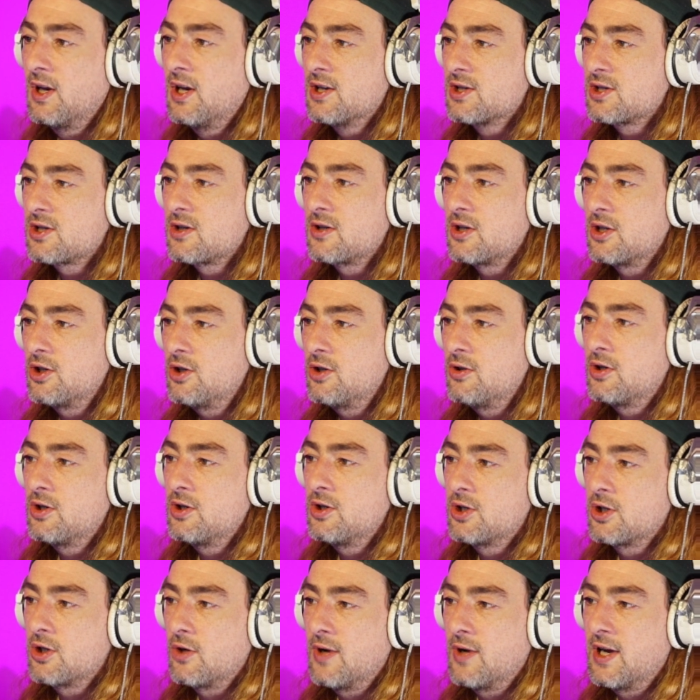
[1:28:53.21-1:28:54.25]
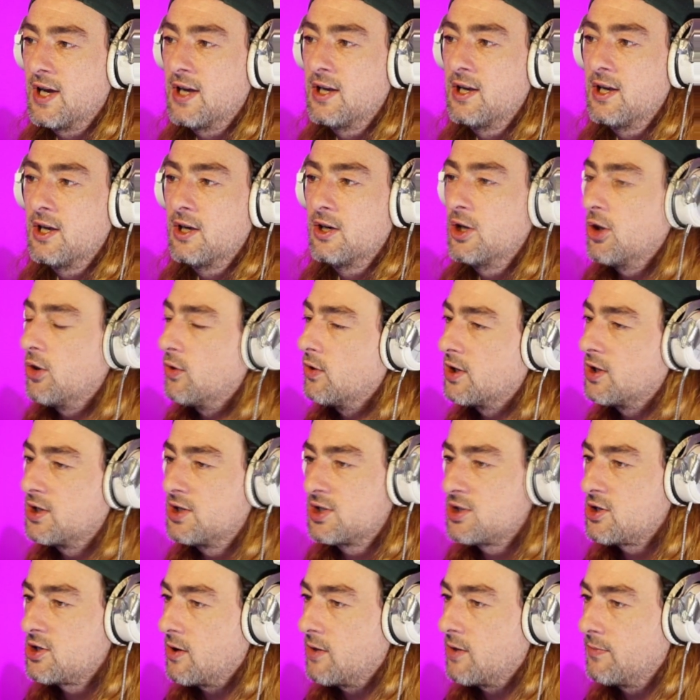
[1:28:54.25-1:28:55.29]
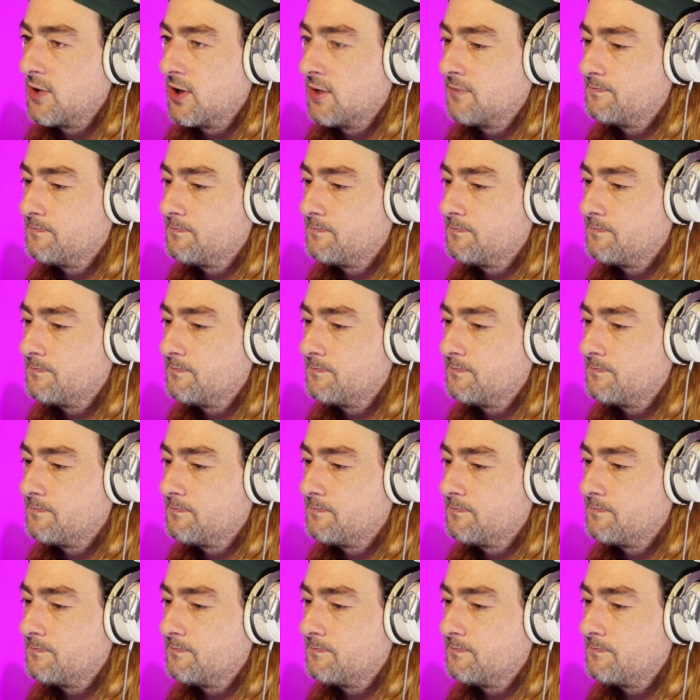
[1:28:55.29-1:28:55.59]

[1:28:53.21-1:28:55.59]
so that you can do it, no one can stop you.